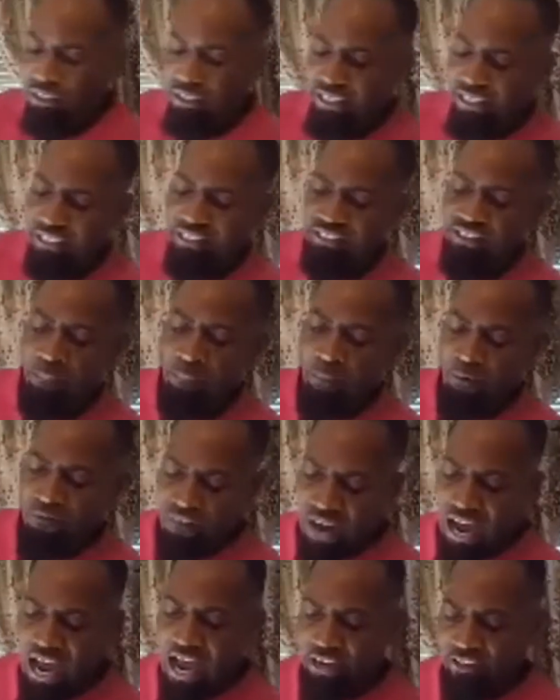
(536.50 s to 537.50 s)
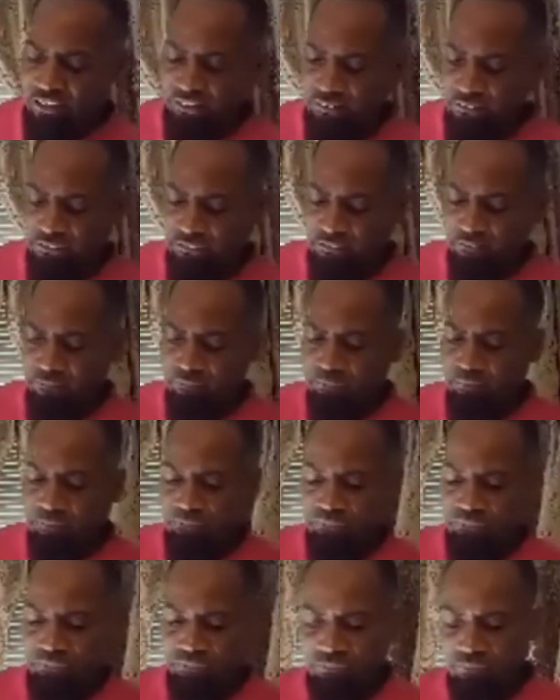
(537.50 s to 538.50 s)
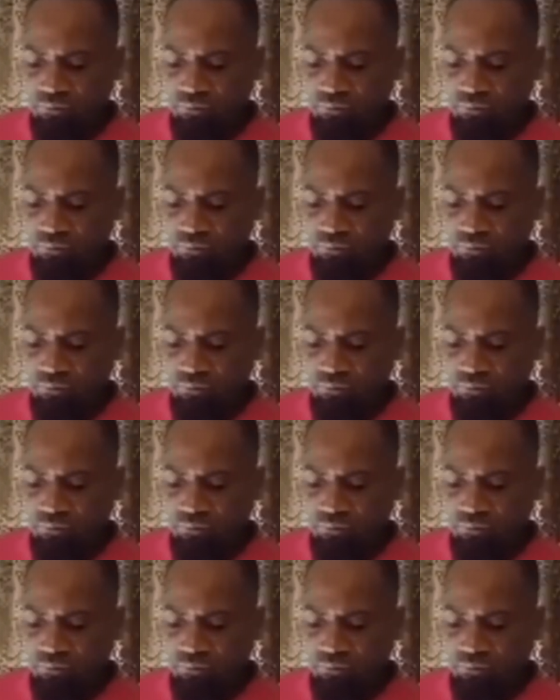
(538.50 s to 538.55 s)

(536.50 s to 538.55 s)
he's a provider. Yes.